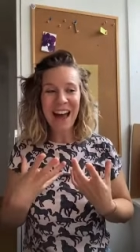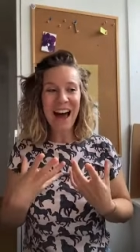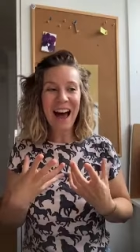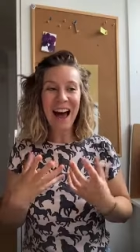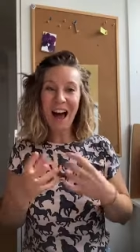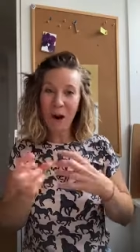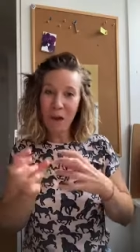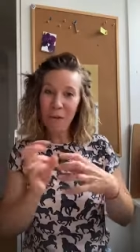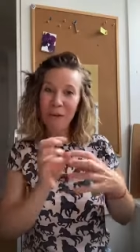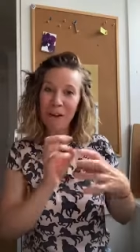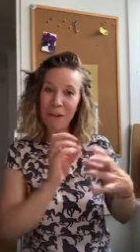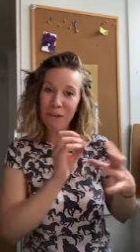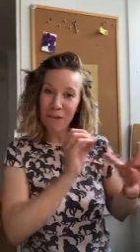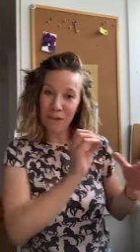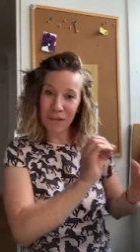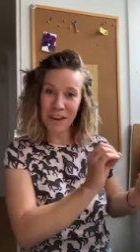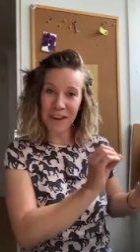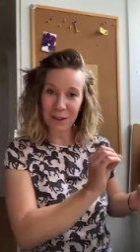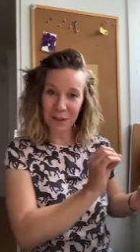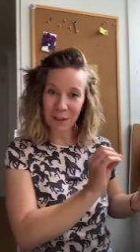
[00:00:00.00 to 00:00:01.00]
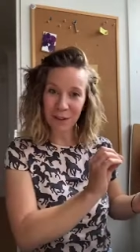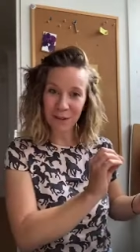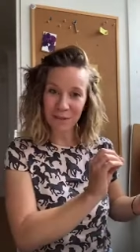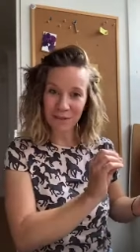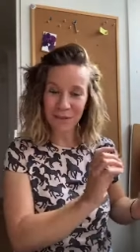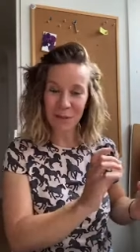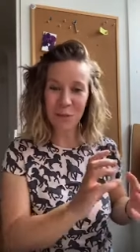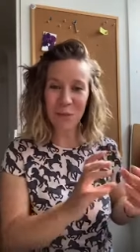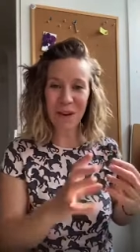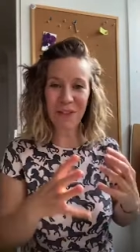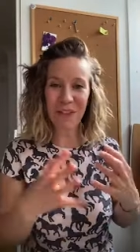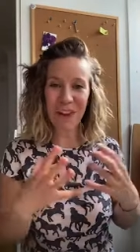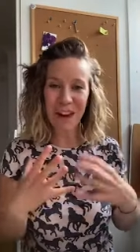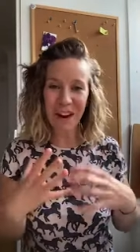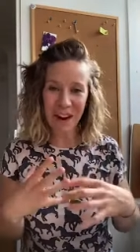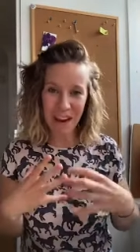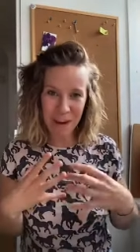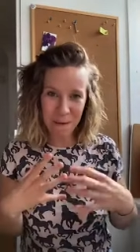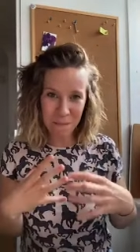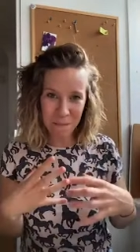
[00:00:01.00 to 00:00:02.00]
how they feel when they
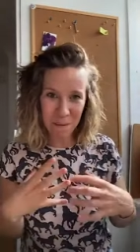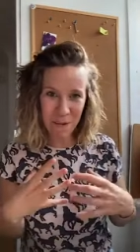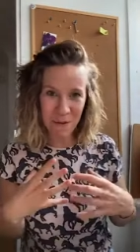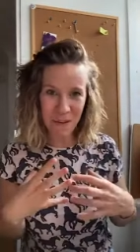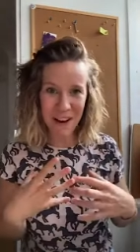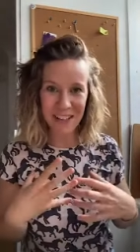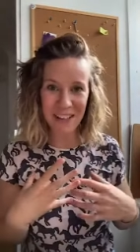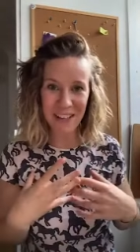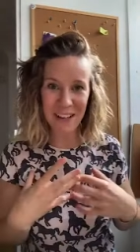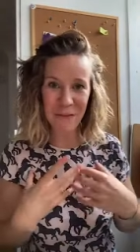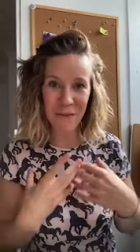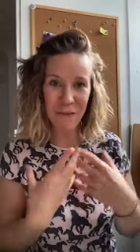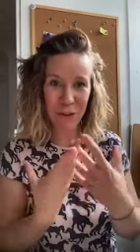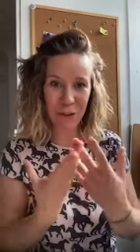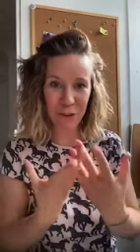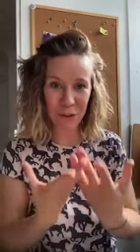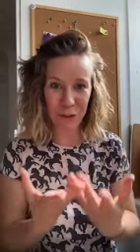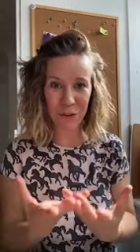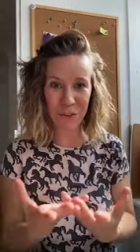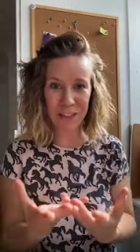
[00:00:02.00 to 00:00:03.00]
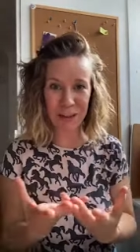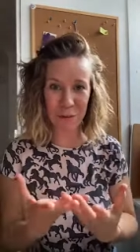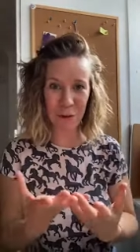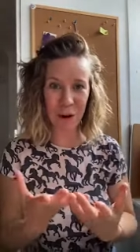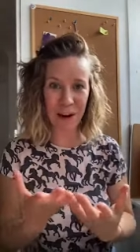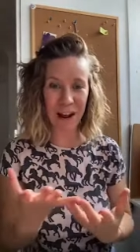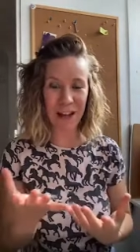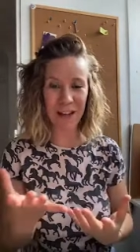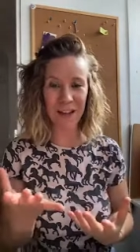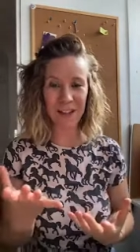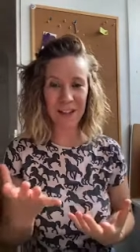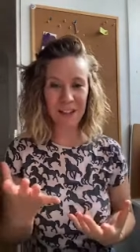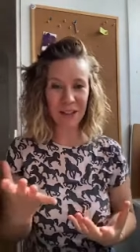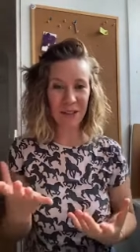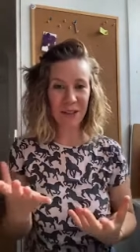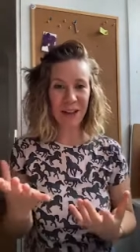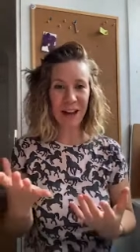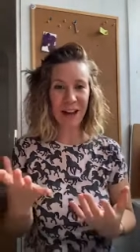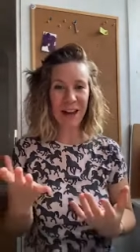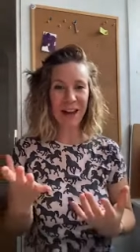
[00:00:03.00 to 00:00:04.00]
are improvising in front of someone else,
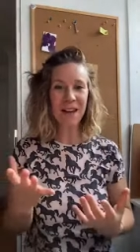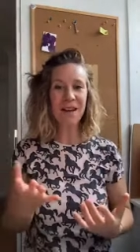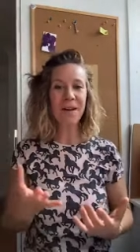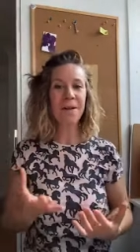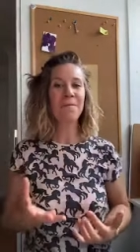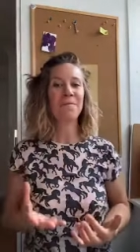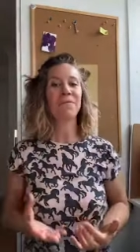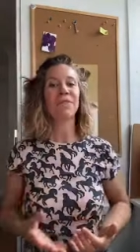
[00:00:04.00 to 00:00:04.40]
okay?